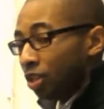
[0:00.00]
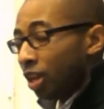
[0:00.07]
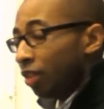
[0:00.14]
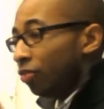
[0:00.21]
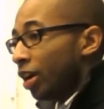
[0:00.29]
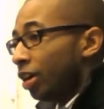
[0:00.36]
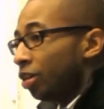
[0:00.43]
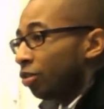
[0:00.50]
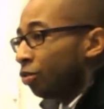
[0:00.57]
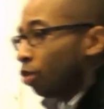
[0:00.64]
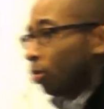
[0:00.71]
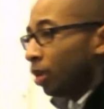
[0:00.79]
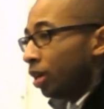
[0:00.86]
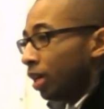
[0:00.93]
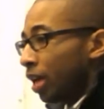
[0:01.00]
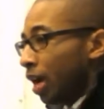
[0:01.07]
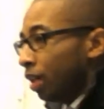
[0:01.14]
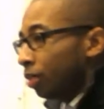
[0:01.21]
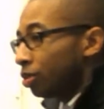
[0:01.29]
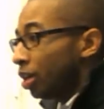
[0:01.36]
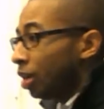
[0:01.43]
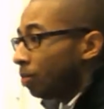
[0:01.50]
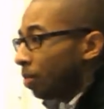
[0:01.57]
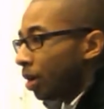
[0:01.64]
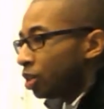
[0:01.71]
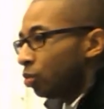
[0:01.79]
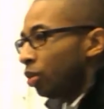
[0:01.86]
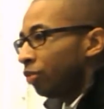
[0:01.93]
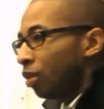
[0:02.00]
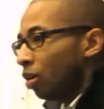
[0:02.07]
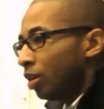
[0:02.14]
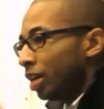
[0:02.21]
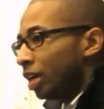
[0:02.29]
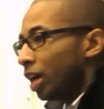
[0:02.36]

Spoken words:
you got to find another $4 billion in a budget we've already